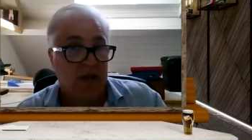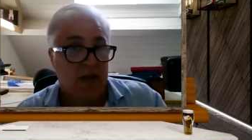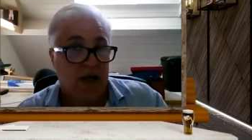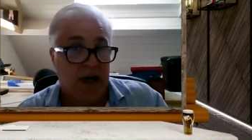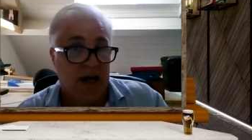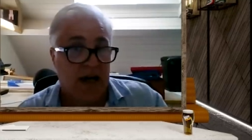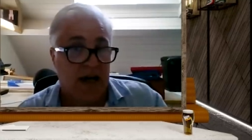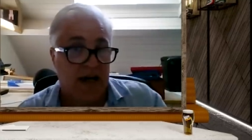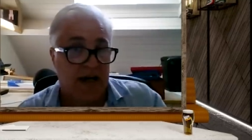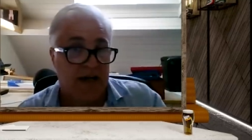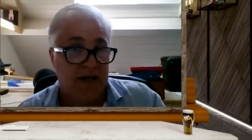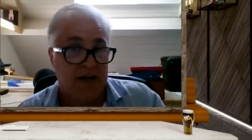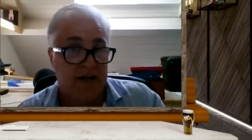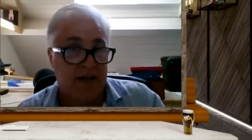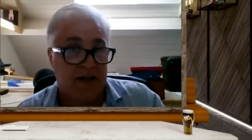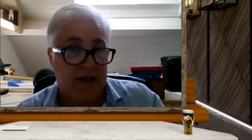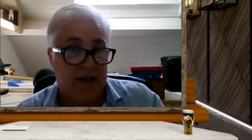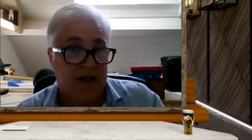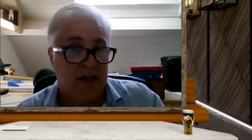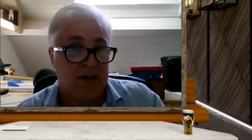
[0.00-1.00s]
And
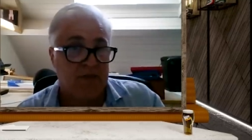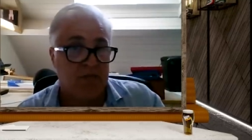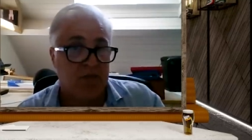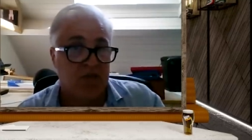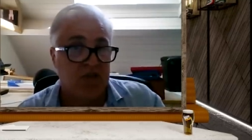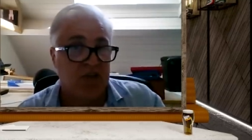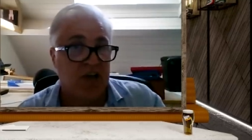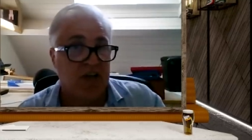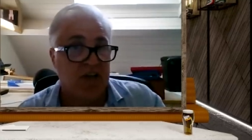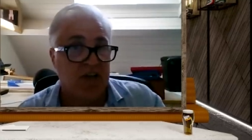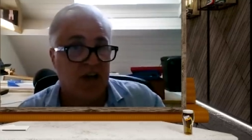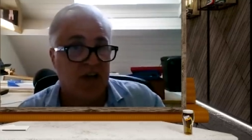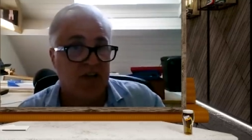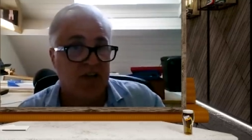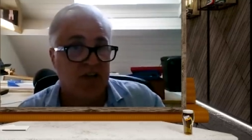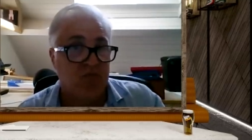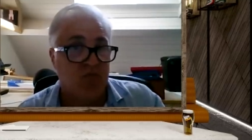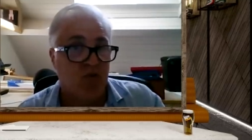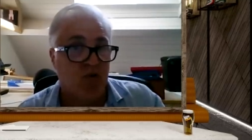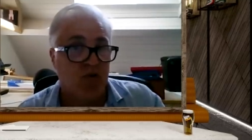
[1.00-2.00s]
I like to pretend that I
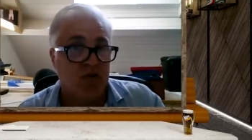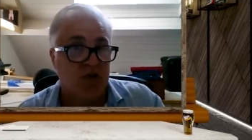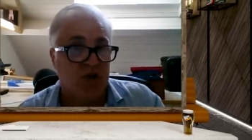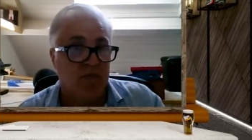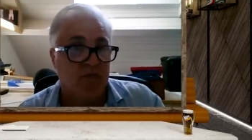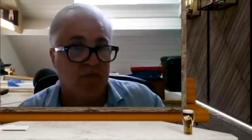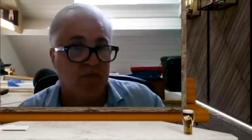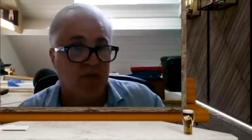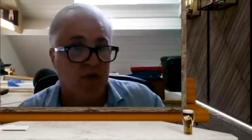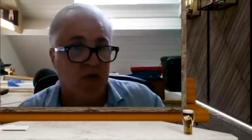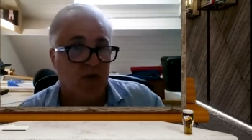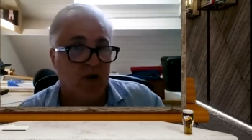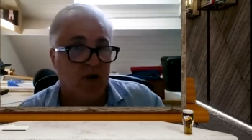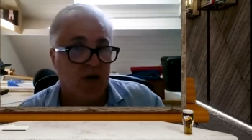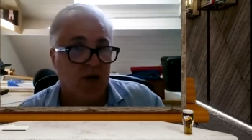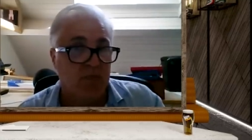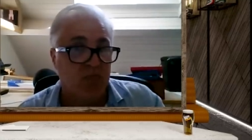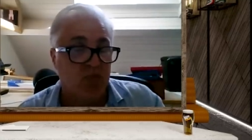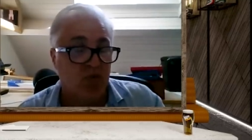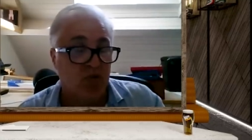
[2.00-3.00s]
just rocked up for
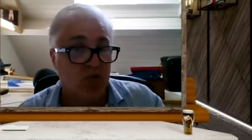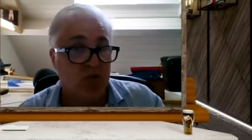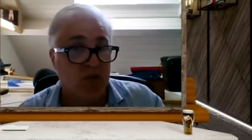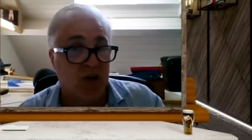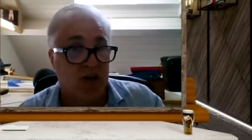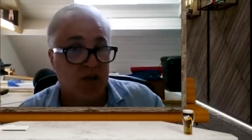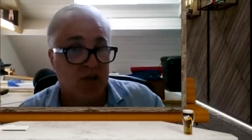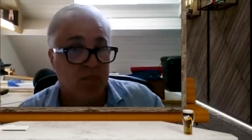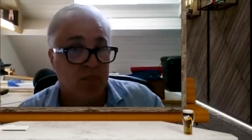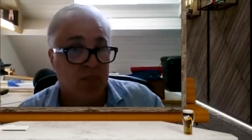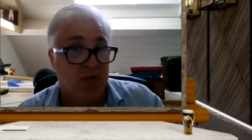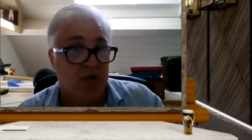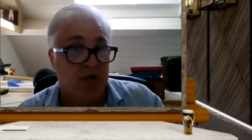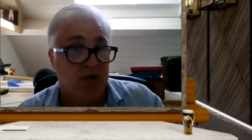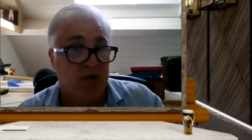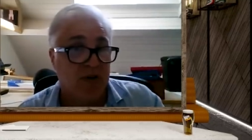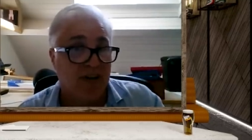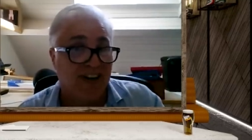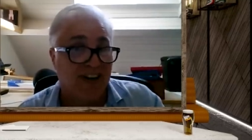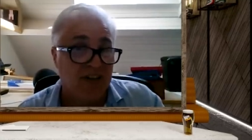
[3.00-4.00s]
a broadcast,
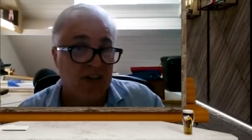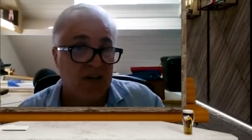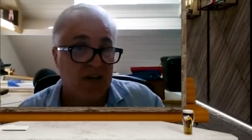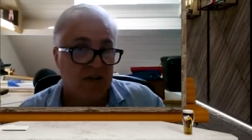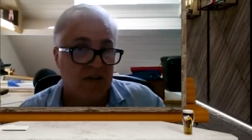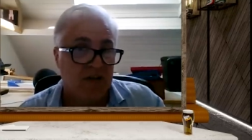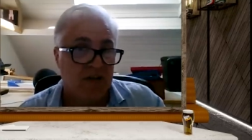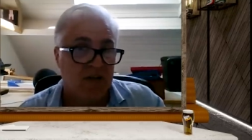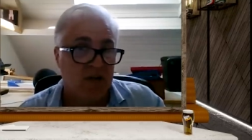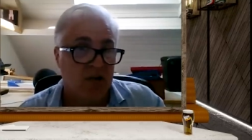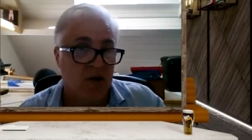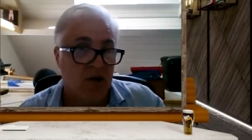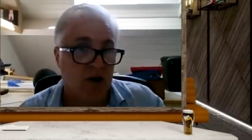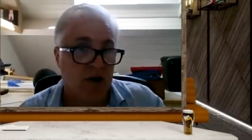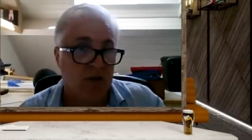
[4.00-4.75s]
but I didn't. You know,